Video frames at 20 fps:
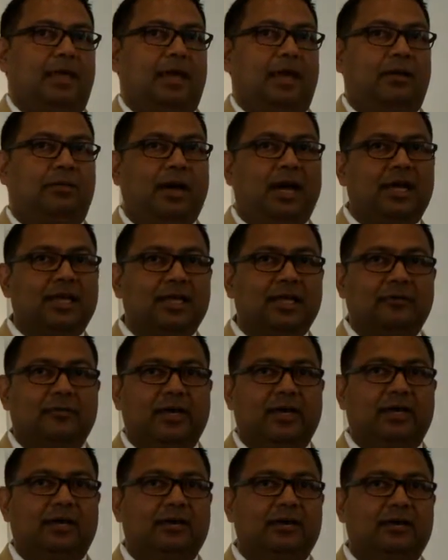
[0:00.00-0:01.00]
Am I
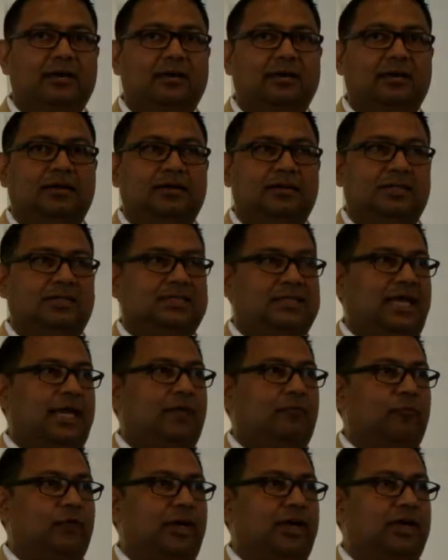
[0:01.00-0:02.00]
living the
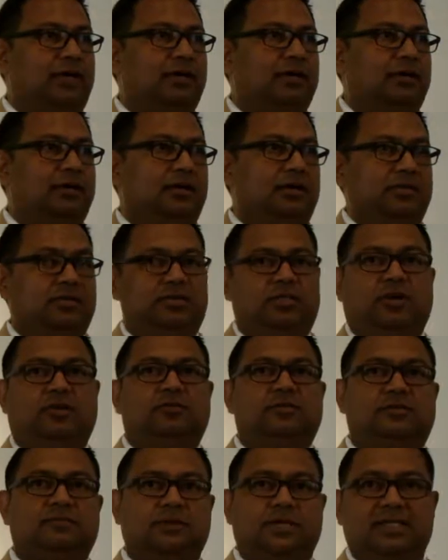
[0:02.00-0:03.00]
same way
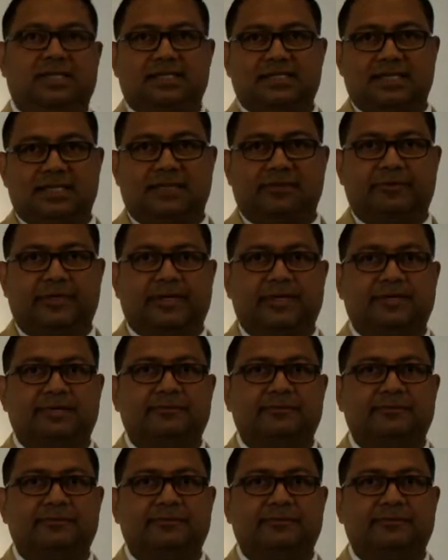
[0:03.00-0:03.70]
Joe Smith is living?